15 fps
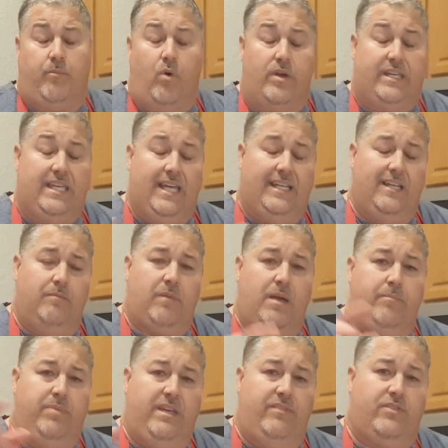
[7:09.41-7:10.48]
or get in my
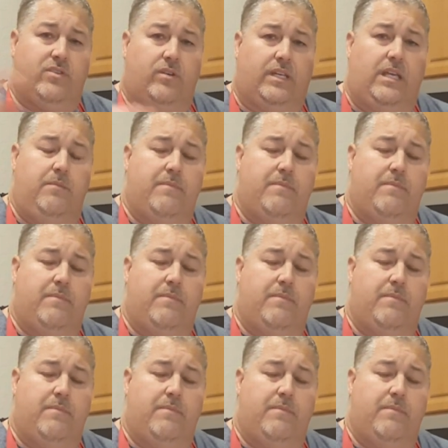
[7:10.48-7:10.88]
beef jerky